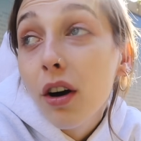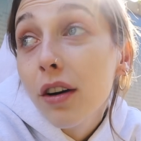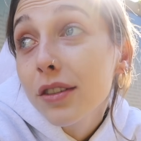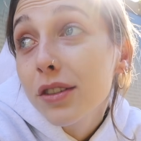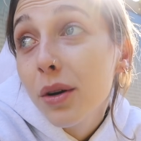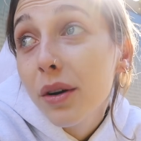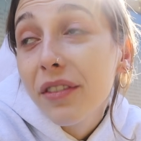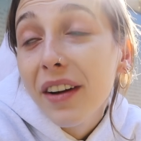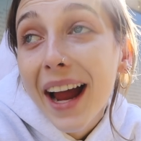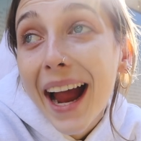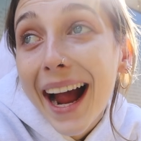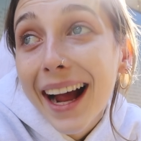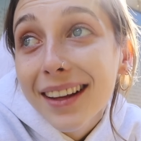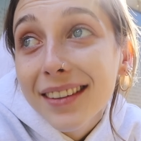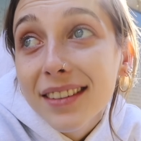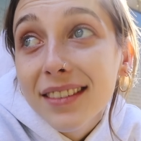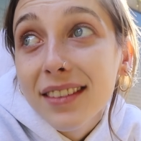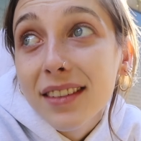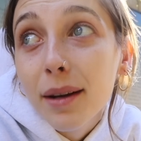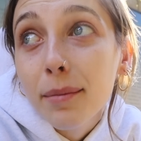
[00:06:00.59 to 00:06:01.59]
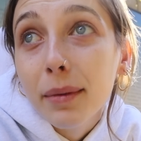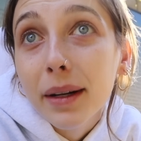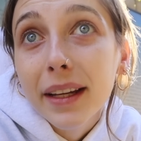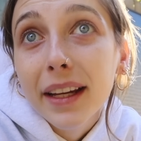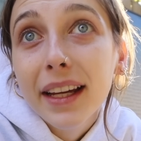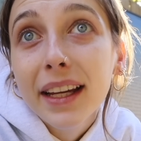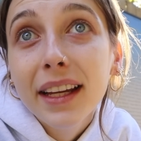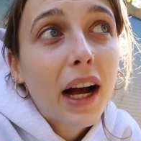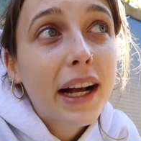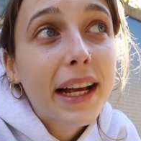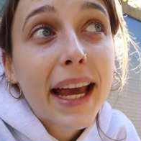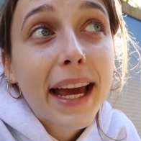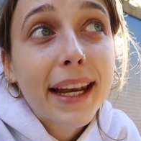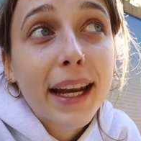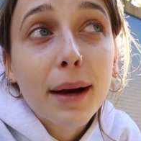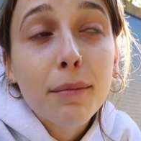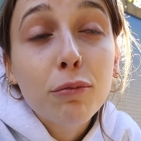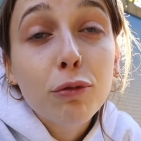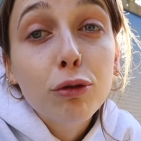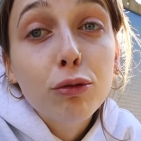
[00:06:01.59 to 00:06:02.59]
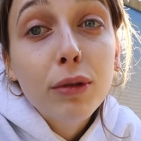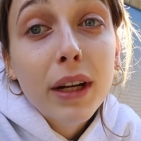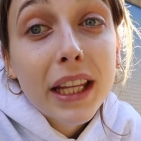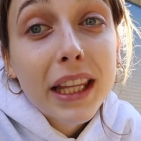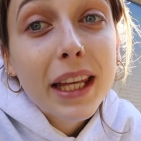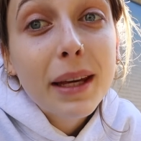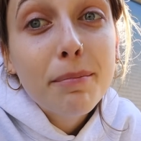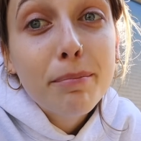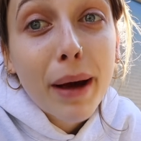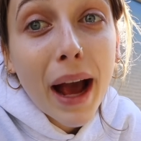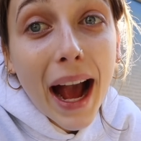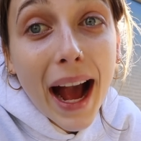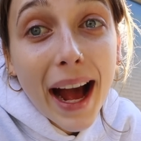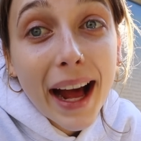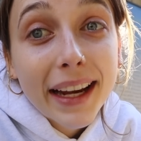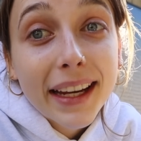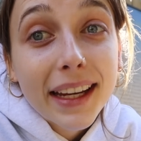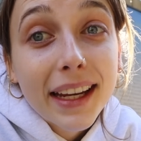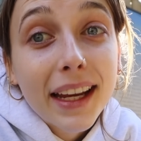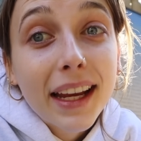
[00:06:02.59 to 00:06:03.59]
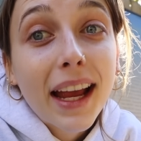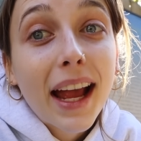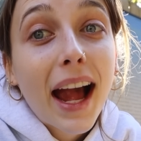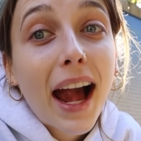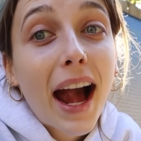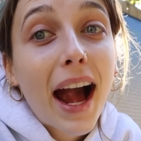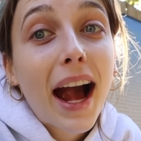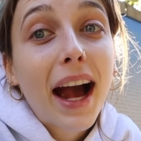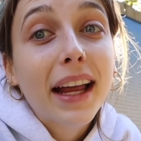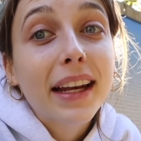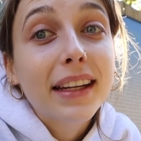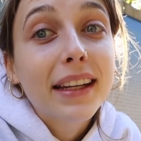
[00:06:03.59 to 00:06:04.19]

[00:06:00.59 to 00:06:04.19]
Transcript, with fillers: Also, if I ask somebody, again, I'm really bad at